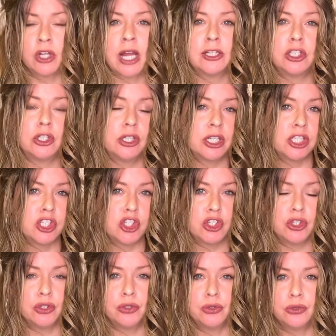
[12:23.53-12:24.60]
alerted
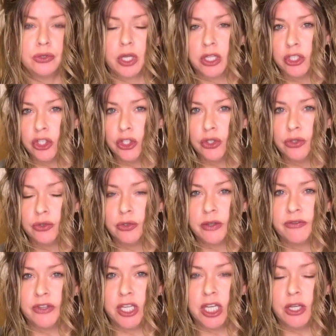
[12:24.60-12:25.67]
to new
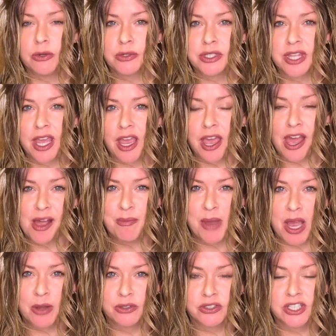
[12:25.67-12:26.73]
videos that come
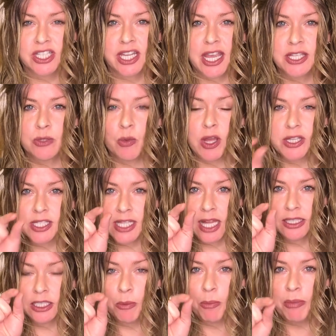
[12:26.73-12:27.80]
out, as well as
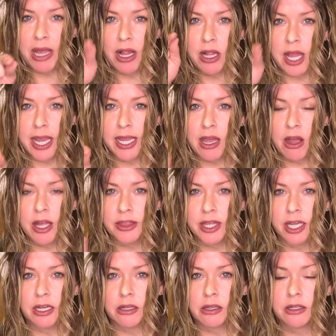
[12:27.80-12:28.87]
that little bell icon
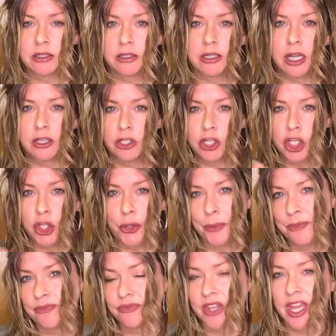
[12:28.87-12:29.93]
that'll alert
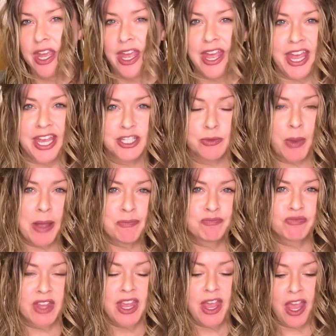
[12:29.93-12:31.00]
you as well.
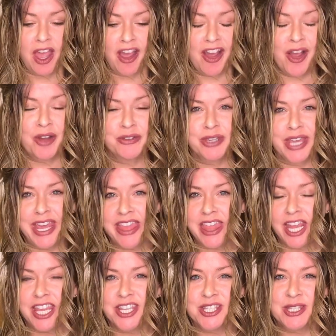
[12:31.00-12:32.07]
Okay,
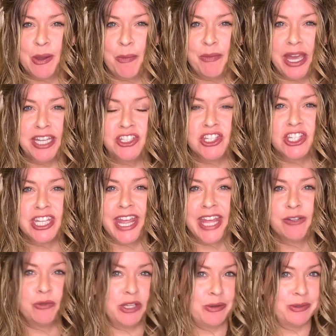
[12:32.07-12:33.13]
thank you so much,
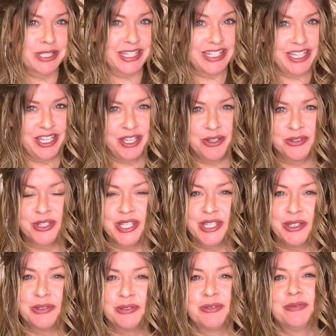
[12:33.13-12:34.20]
and we will see you
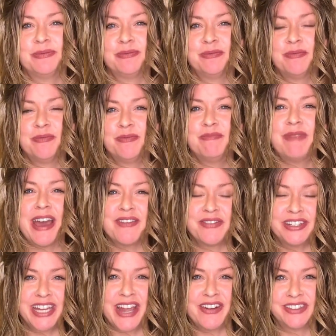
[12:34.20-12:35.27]
soon. Bye
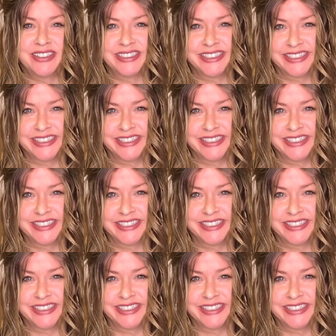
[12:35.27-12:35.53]
for now.